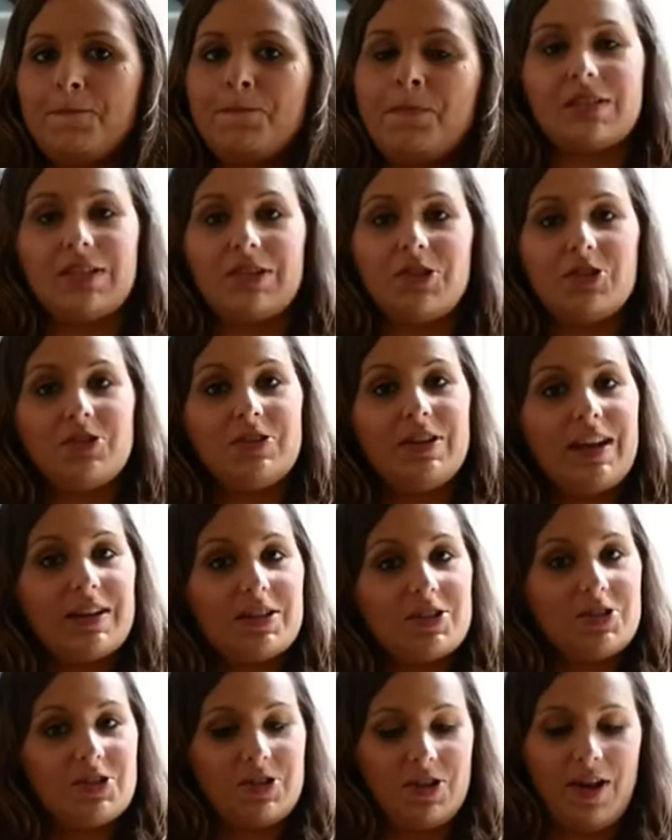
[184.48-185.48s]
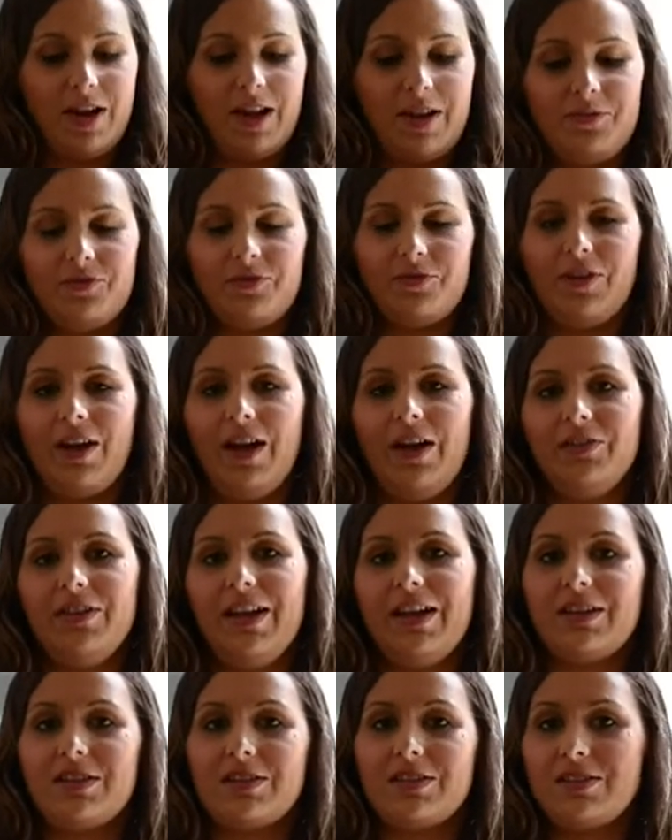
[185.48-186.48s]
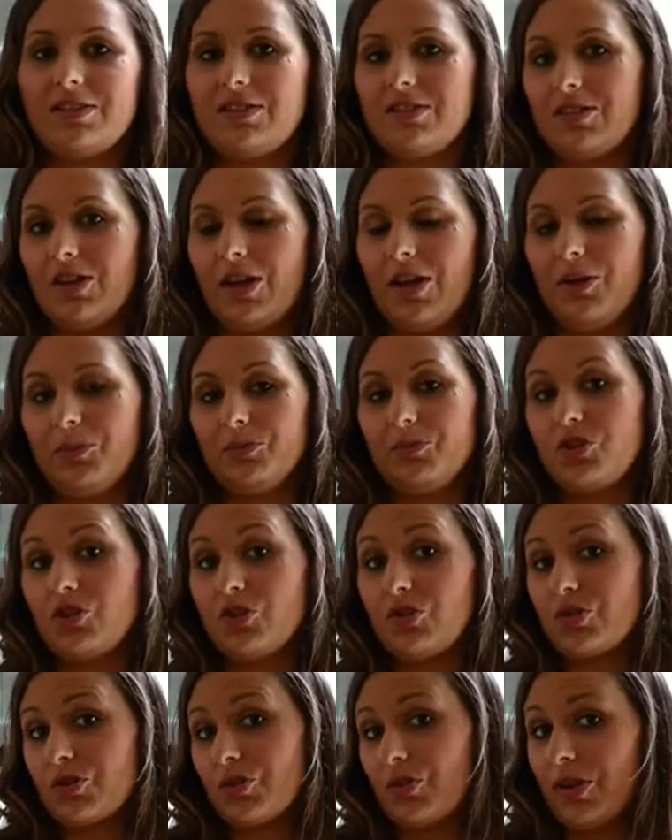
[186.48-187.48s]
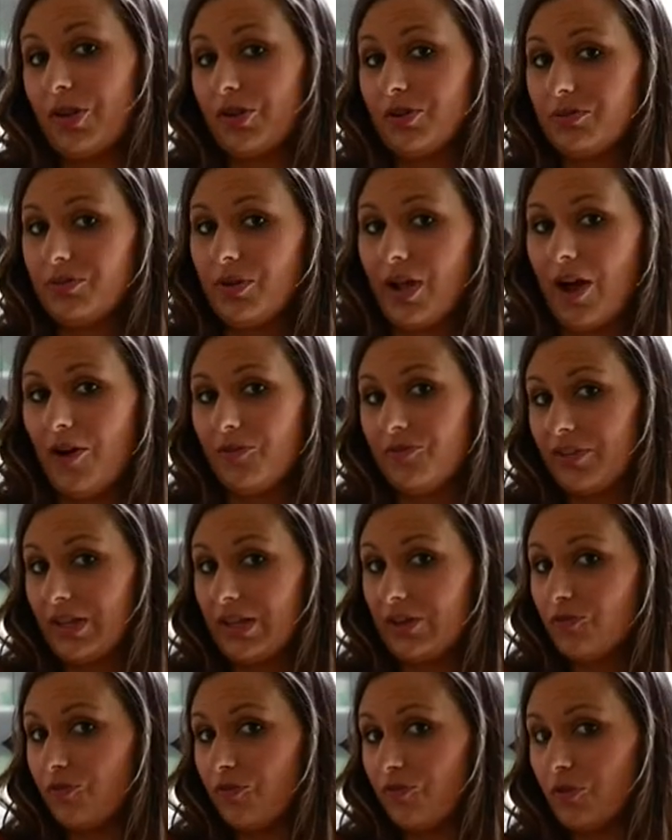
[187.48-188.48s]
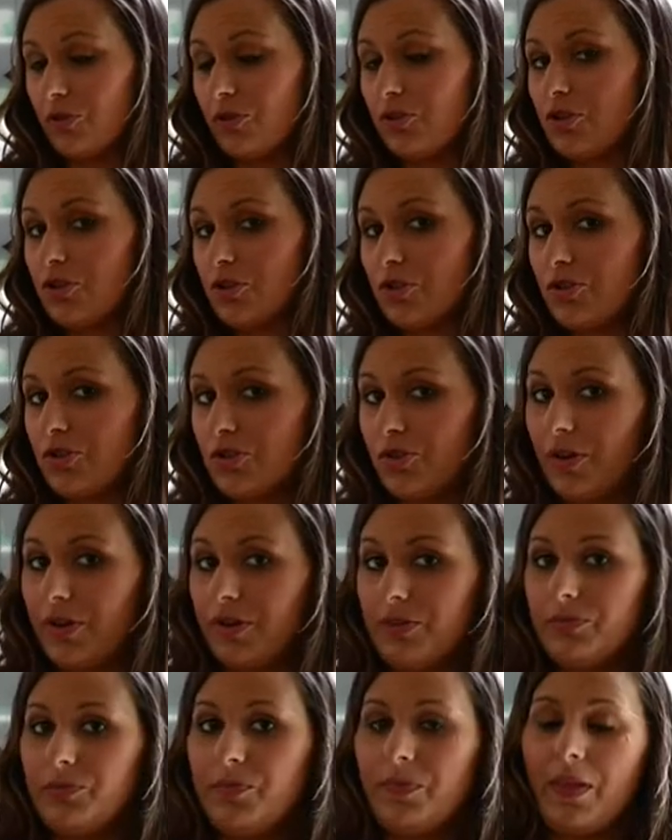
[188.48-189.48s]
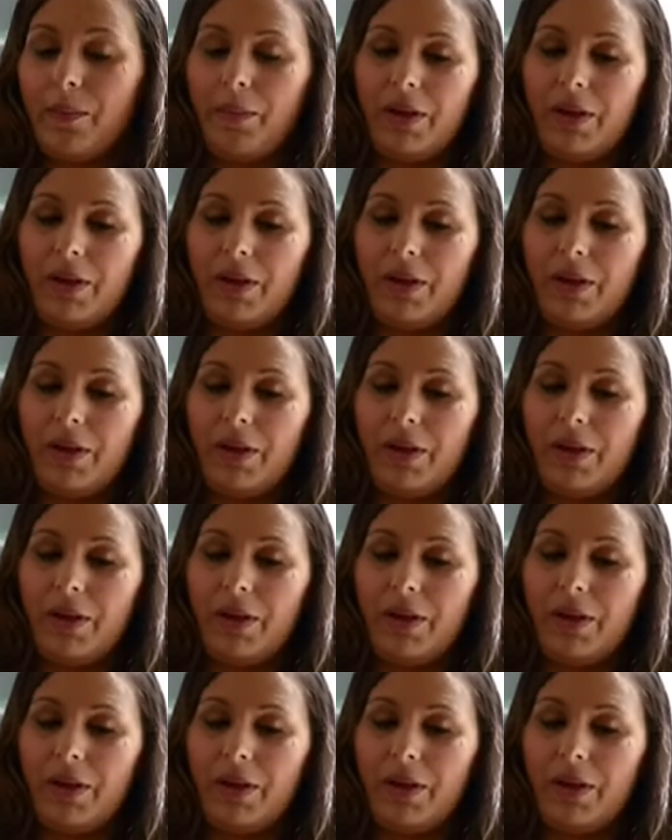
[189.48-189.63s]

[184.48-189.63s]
See you next time for our next tutorial, our vegan food tutorial.